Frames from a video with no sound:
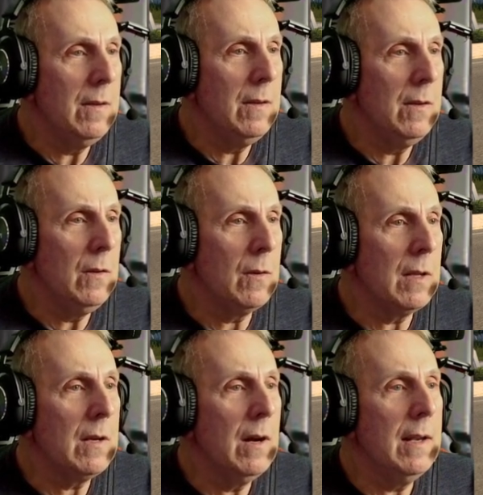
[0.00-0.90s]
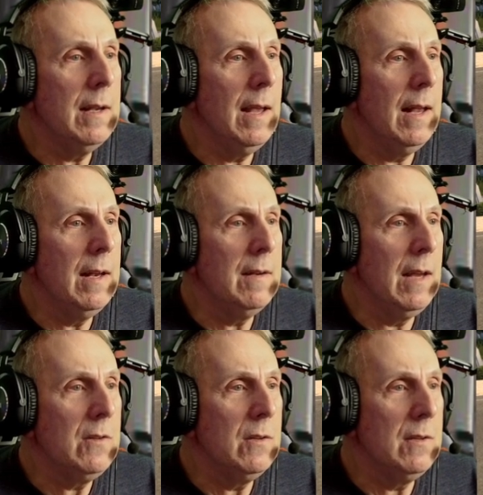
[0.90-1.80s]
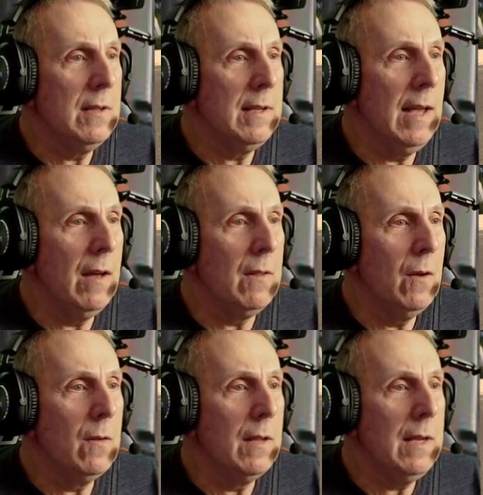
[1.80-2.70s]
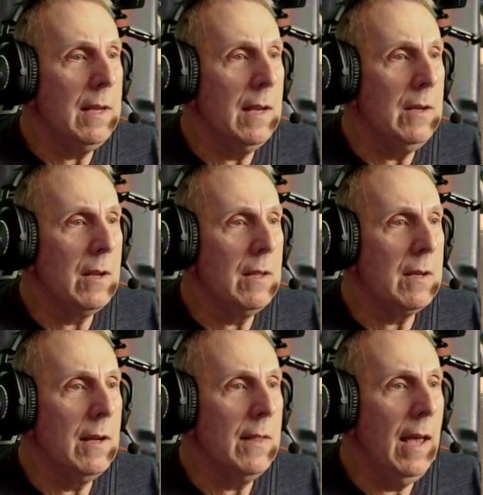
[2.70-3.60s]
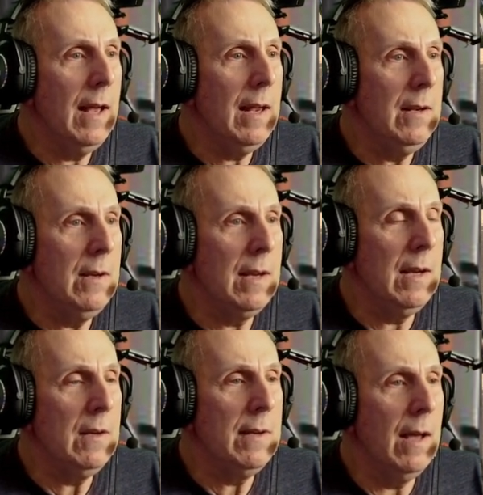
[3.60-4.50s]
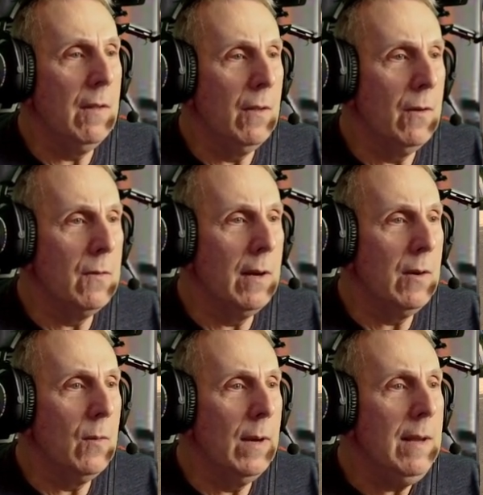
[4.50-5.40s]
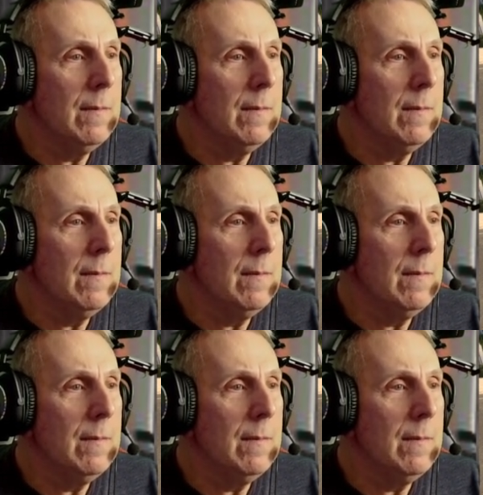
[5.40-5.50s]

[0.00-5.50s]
you click on it and it takes you to the download link, and you click on that and you get your download right away.